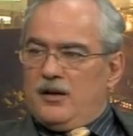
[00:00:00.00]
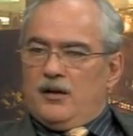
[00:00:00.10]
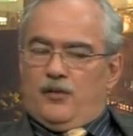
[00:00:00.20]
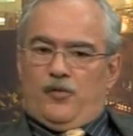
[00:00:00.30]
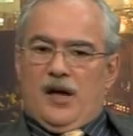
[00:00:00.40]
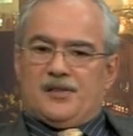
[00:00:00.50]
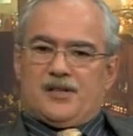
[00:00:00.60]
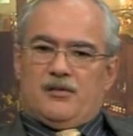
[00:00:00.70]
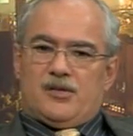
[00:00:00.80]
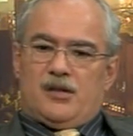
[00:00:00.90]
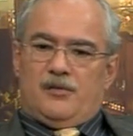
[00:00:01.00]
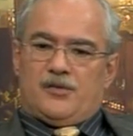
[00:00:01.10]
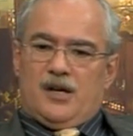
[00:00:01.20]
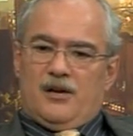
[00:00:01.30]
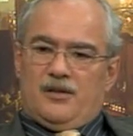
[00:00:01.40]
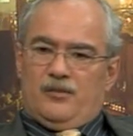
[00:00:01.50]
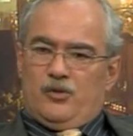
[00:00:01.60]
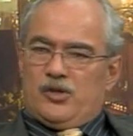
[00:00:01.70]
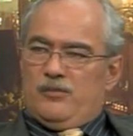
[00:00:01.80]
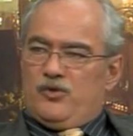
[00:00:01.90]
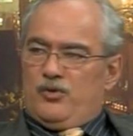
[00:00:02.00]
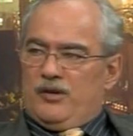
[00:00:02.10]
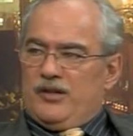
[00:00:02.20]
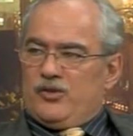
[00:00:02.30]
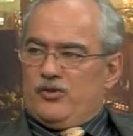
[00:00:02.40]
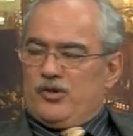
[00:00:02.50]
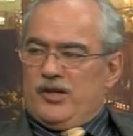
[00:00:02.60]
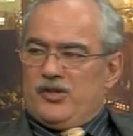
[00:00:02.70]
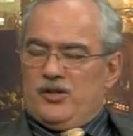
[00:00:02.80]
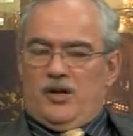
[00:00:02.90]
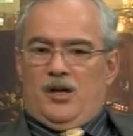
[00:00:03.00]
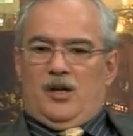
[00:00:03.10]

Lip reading: If we ask ourselves, how did the Muslim Student Association,